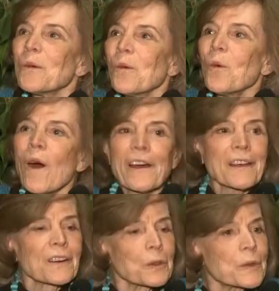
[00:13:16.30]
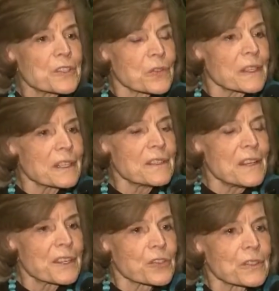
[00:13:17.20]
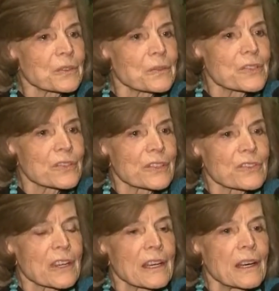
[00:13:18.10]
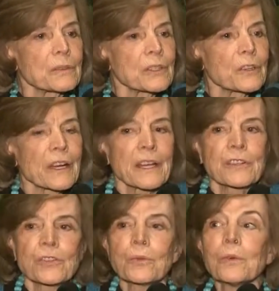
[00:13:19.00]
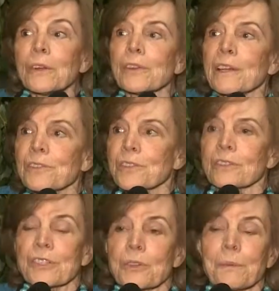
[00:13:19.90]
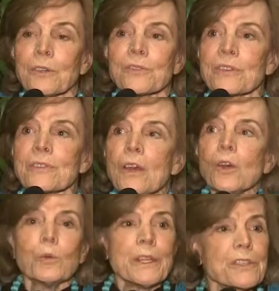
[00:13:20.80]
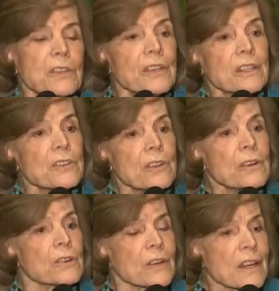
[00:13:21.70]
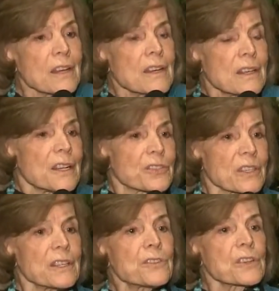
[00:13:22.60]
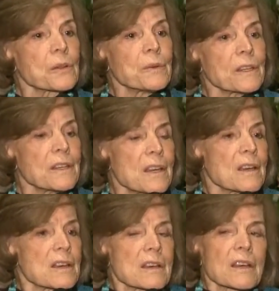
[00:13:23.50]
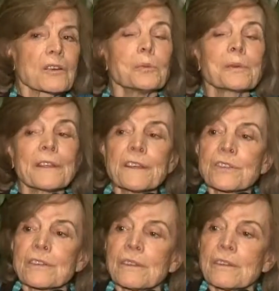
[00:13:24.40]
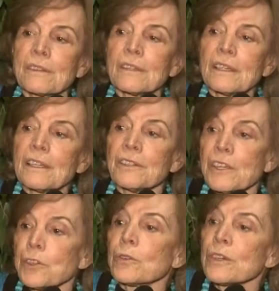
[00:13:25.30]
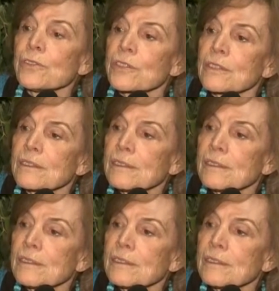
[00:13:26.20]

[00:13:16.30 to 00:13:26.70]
why are we treating nature with such a cavalier attitude? Well, the answer, I suppose, is we did not know. It's easy to be complacent in ignorance,